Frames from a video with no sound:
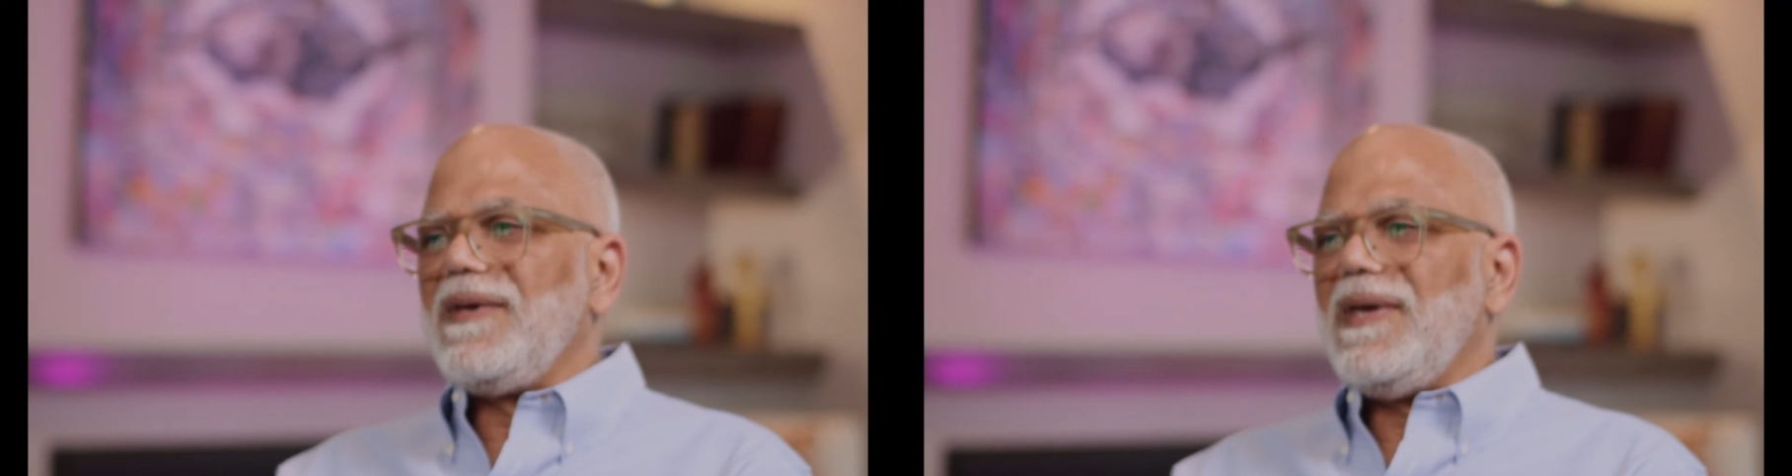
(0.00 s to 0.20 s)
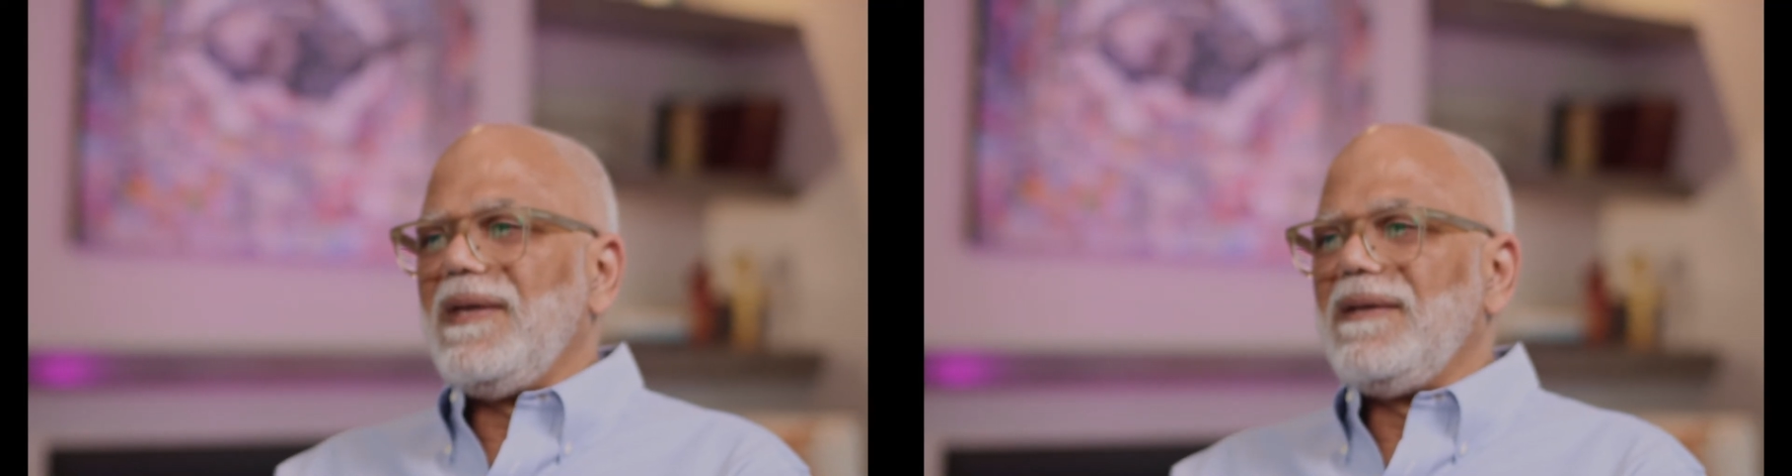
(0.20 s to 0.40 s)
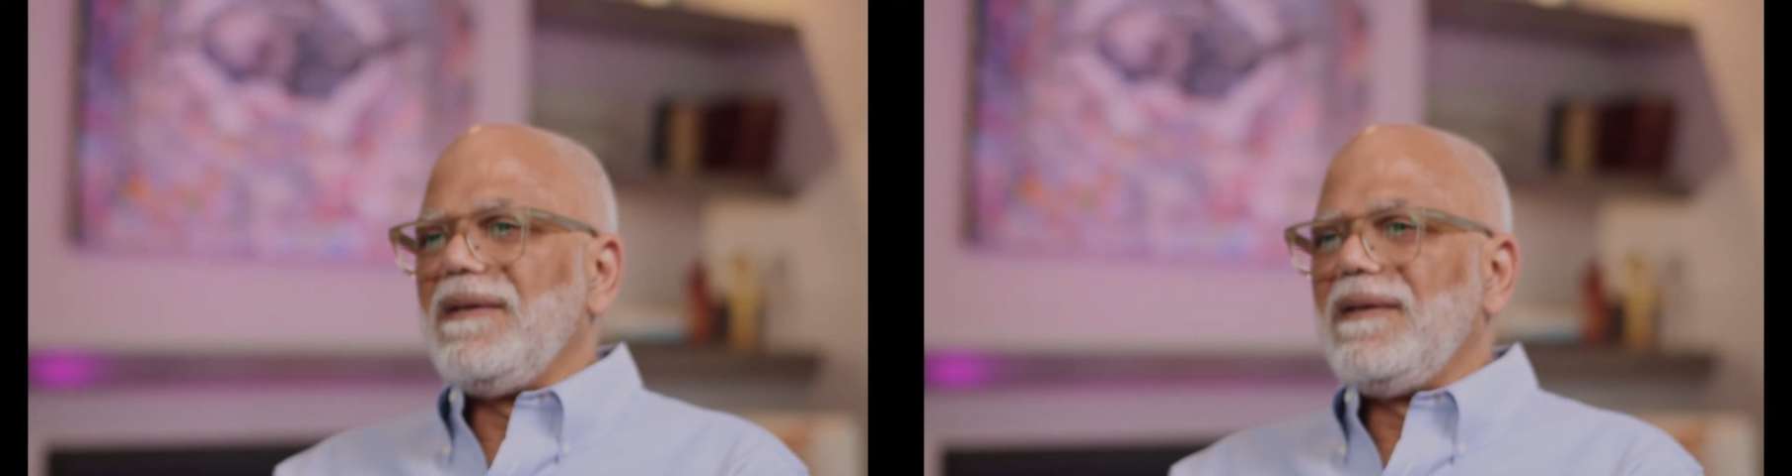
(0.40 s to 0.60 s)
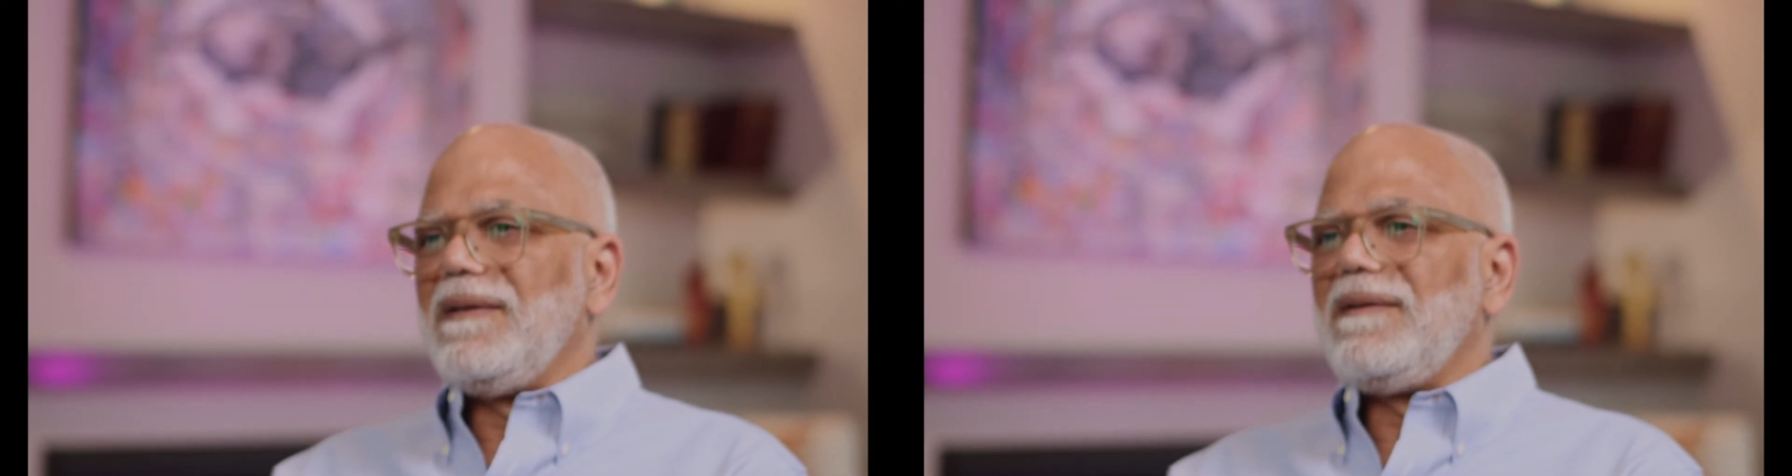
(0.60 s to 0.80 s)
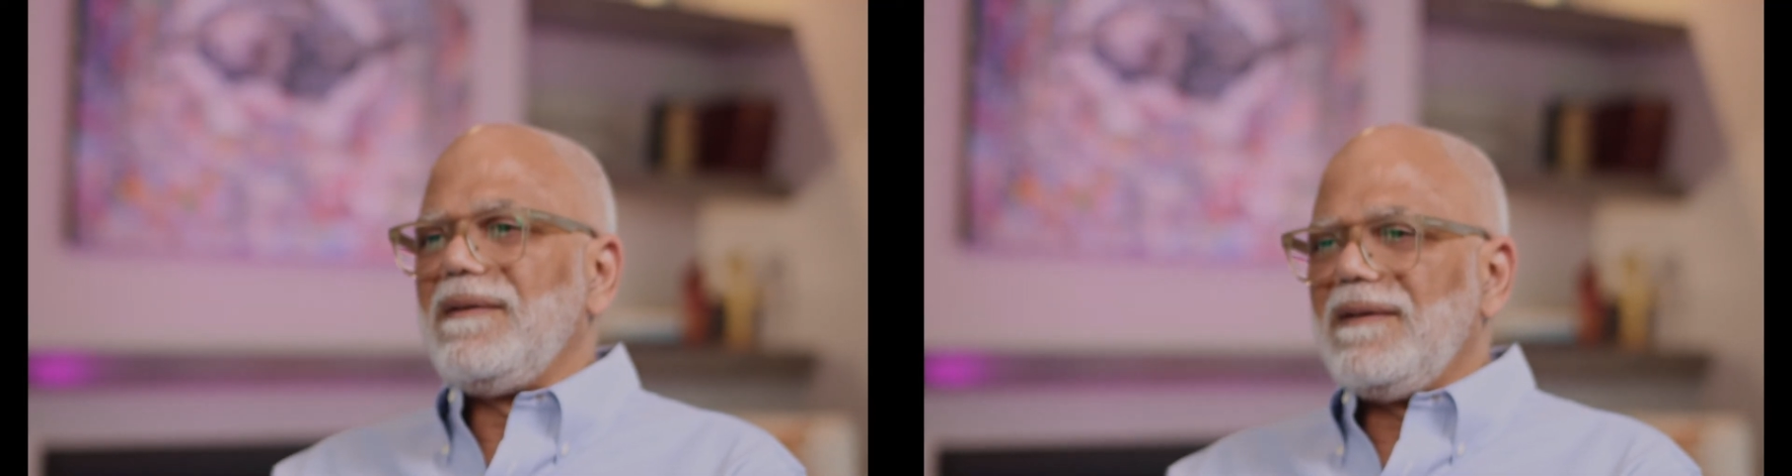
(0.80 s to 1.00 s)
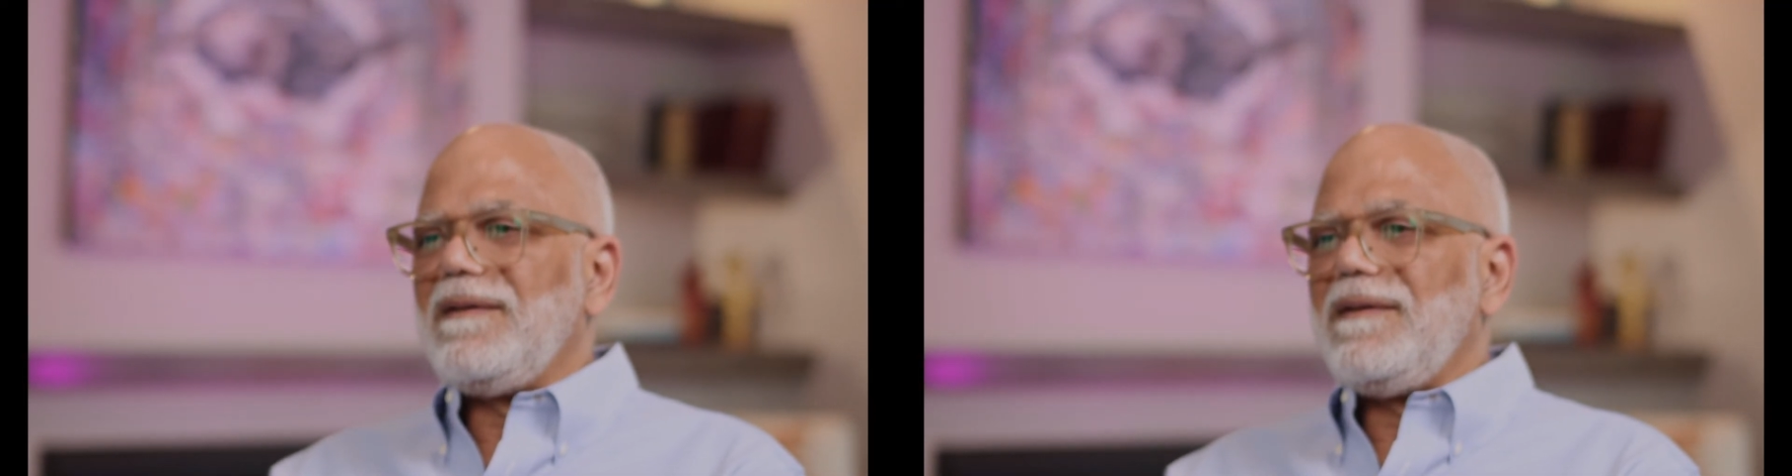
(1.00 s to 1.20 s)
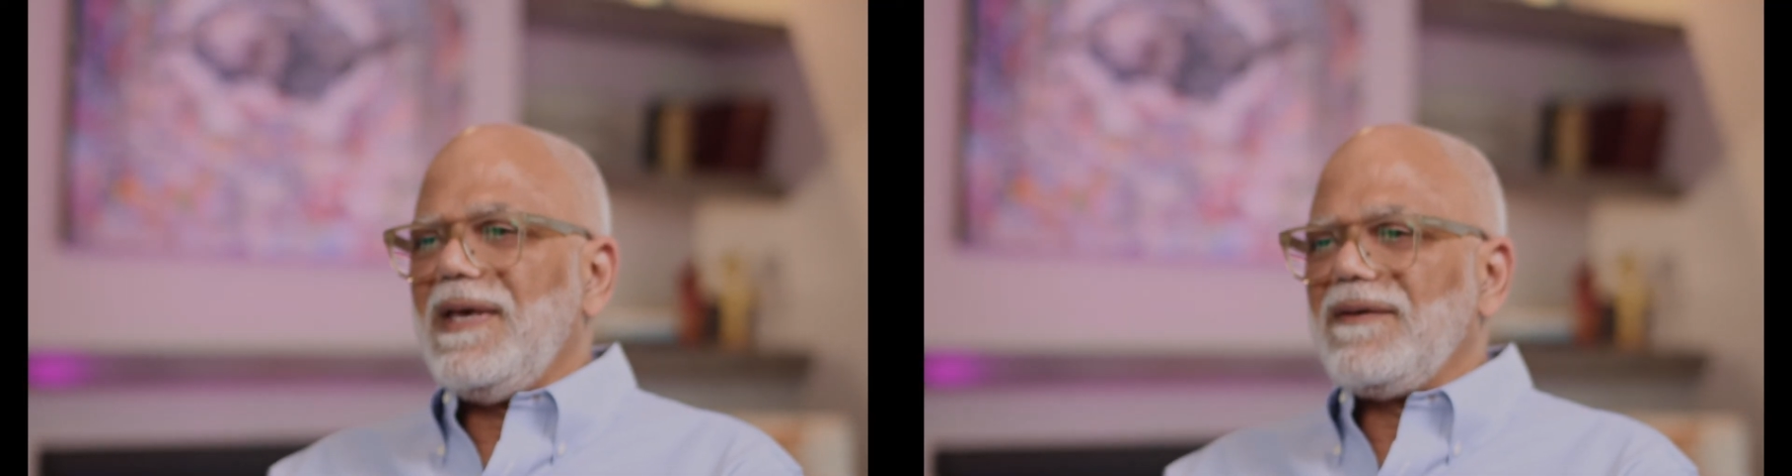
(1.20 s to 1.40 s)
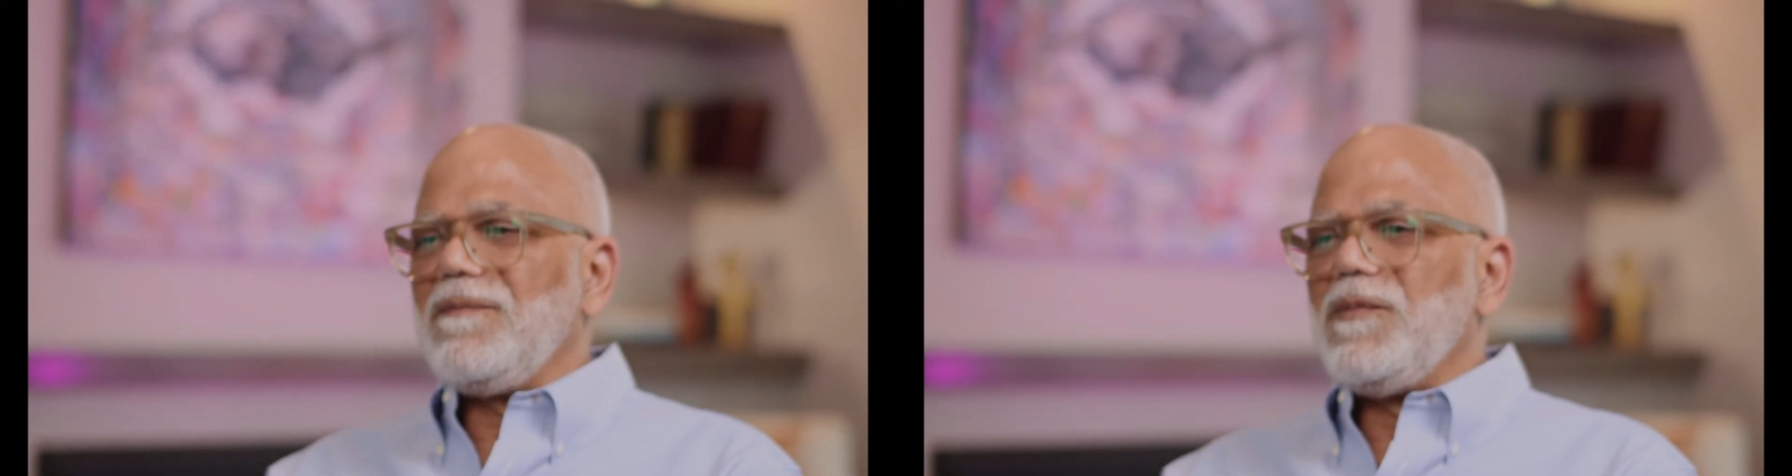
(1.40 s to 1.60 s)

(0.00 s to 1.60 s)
And that's a